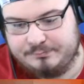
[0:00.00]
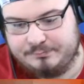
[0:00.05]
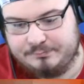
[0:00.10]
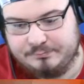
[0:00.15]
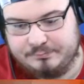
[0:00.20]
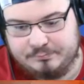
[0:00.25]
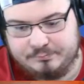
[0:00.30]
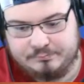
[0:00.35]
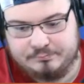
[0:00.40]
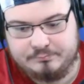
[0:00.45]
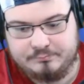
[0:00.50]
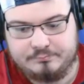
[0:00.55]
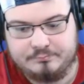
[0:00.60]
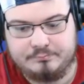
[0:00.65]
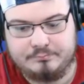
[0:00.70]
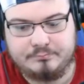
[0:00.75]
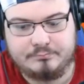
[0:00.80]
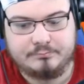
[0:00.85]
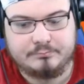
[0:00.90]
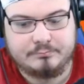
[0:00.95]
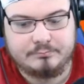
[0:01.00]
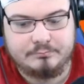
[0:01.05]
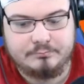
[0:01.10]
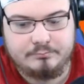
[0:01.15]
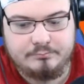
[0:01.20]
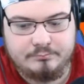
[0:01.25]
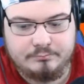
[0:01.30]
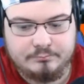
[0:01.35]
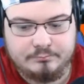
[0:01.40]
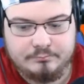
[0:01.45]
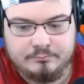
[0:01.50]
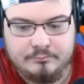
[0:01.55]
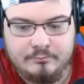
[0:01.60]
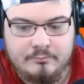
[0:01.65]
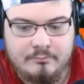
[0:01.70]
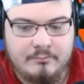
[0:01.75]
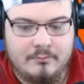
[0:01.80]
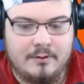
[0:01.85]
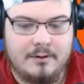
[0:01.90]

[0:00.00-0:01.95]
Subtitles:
(silence)